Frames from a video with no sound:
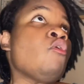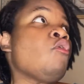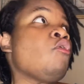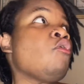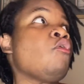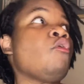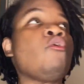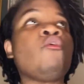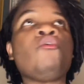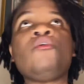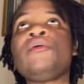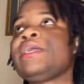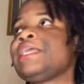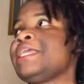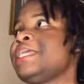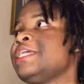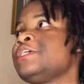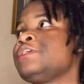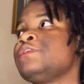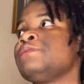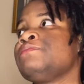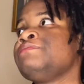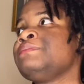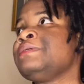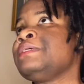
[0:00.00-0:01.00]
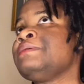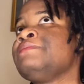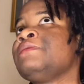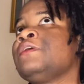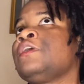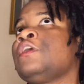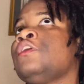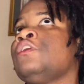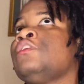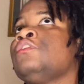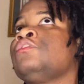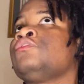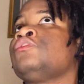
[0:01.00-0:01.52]
Or it could be
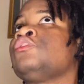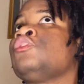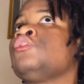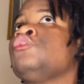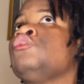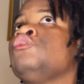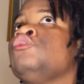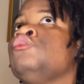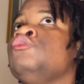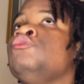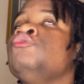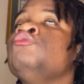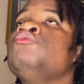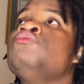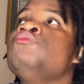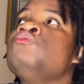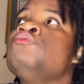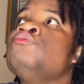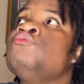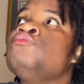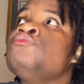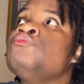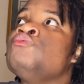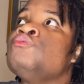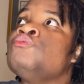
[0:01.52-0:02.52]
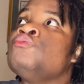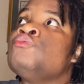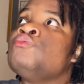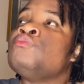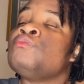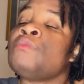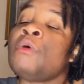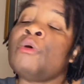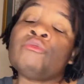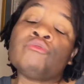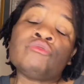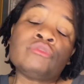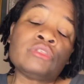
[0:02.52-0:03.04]
because you
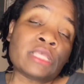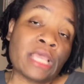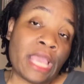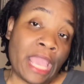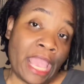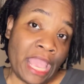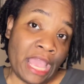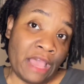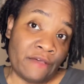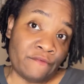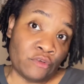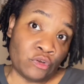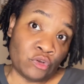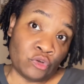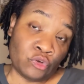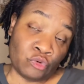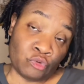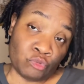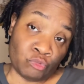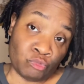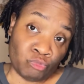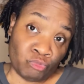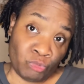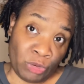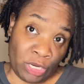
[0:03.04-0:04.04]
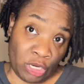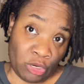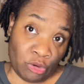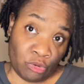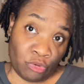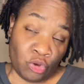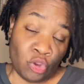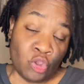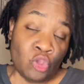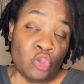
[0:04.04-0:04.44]
want to have a career.